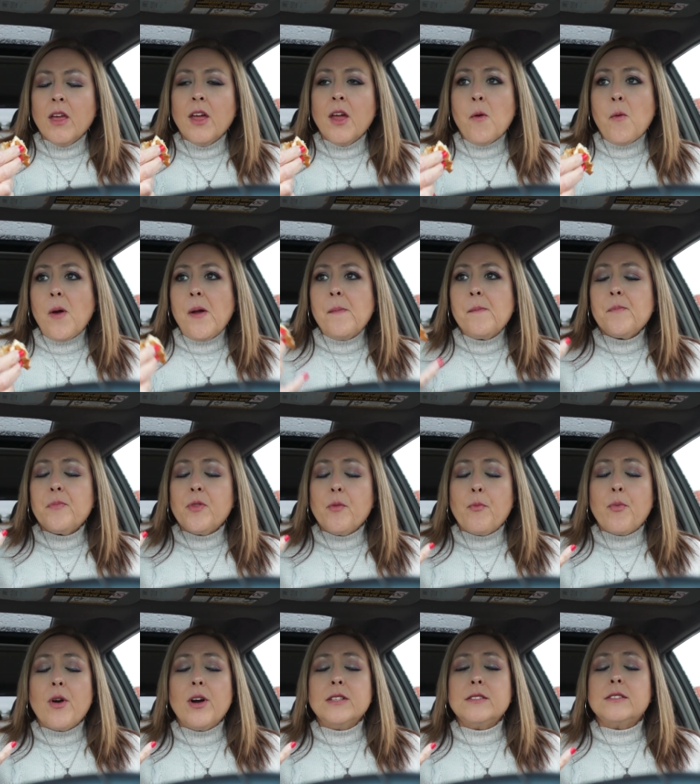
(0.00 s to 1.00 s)
Anyway, the
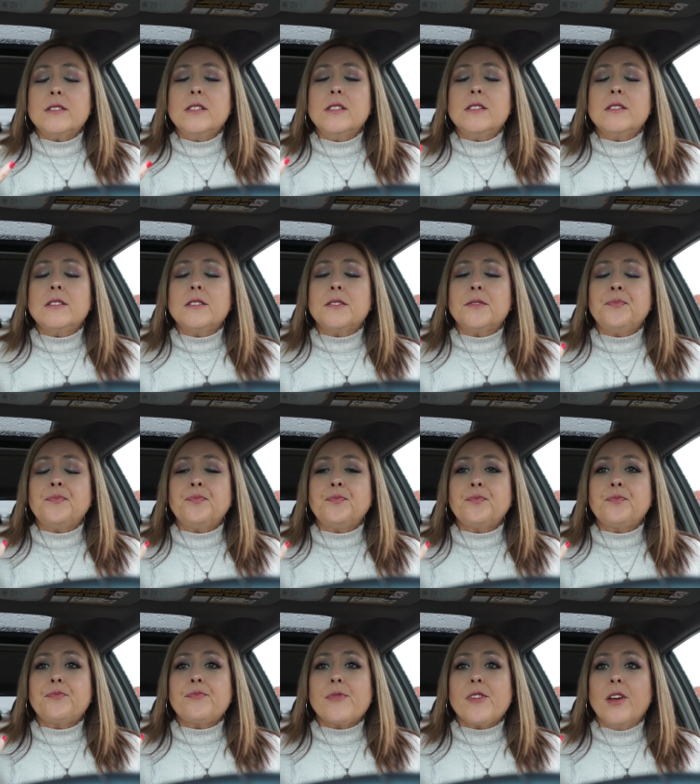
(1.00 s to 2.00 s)
process,
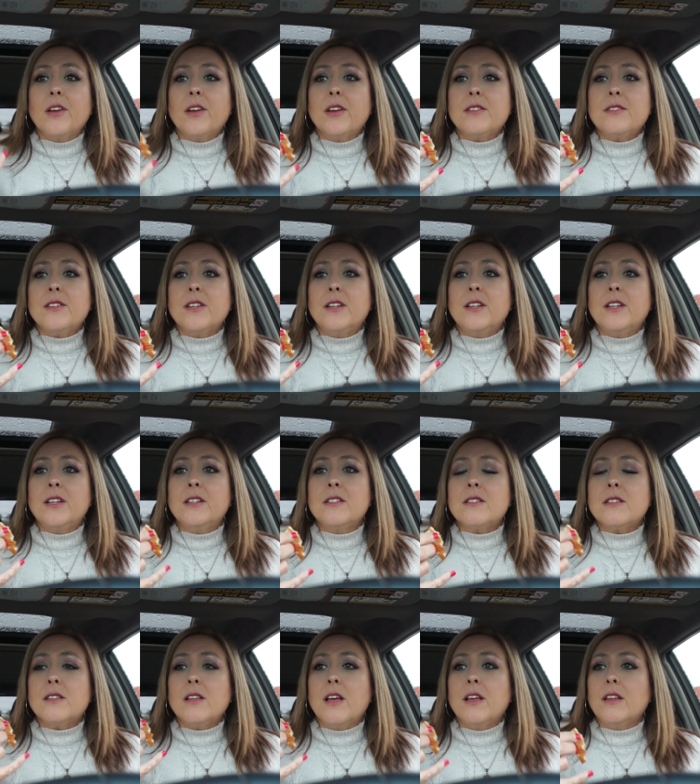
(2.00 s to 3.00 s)
like I said,
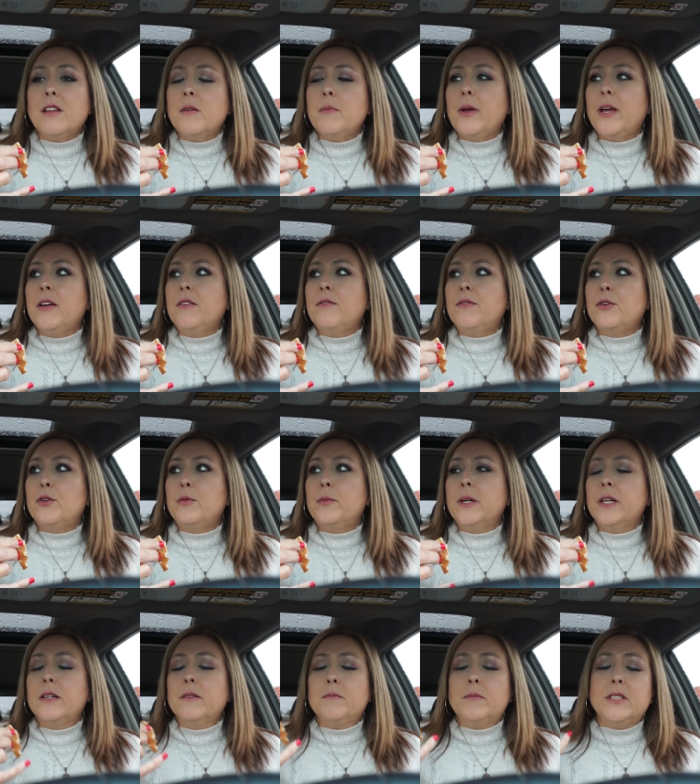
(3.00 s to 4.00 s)
it's slightly painful,
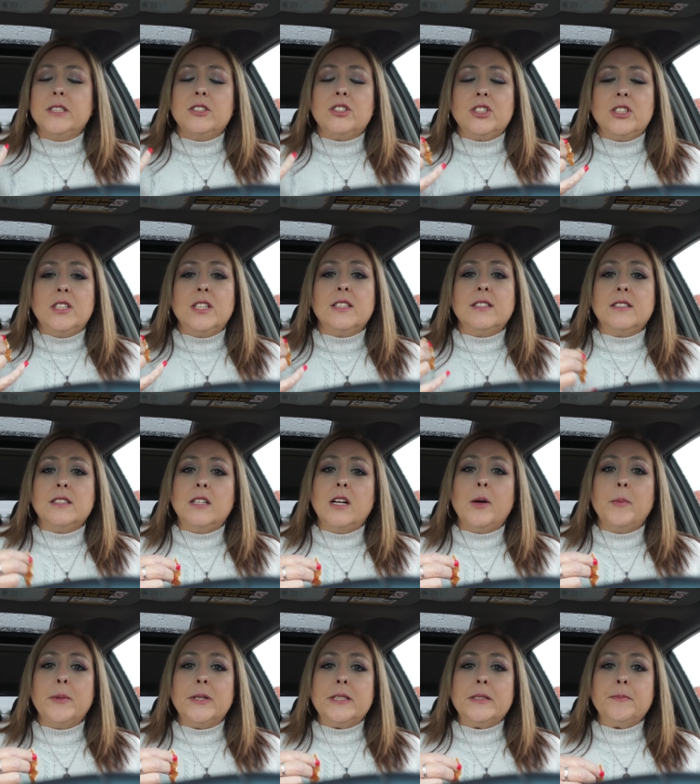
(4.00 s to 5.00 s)
but she does
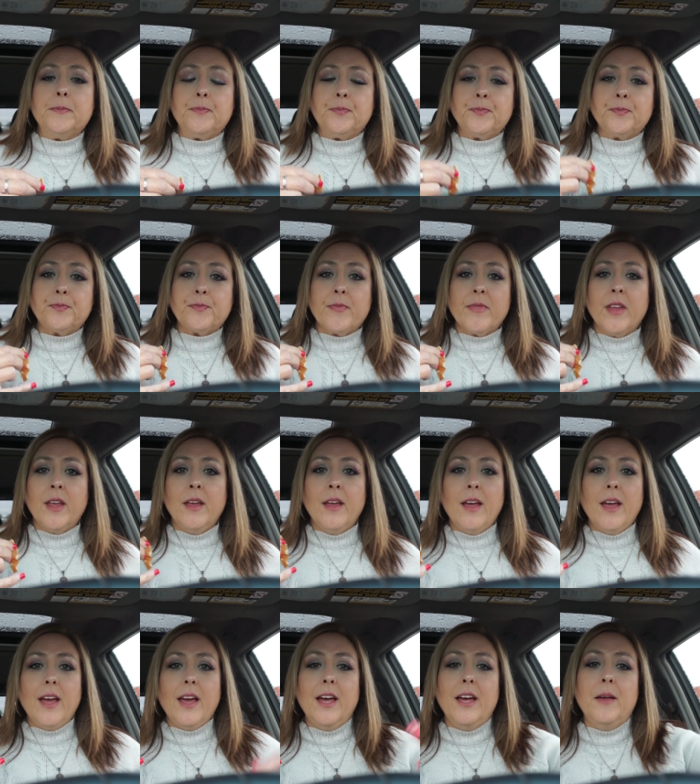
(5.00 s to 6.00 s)
numb it.
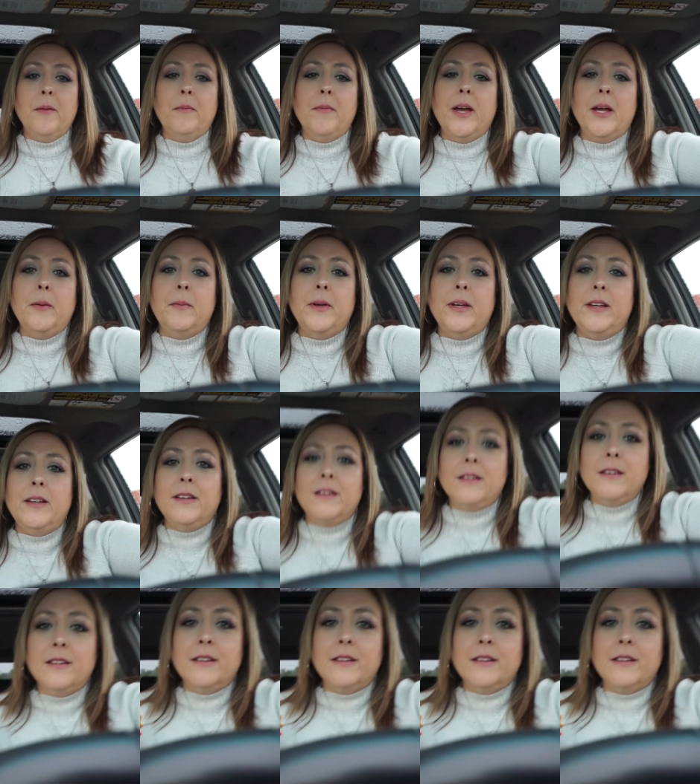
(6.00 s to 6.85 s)
And maybe,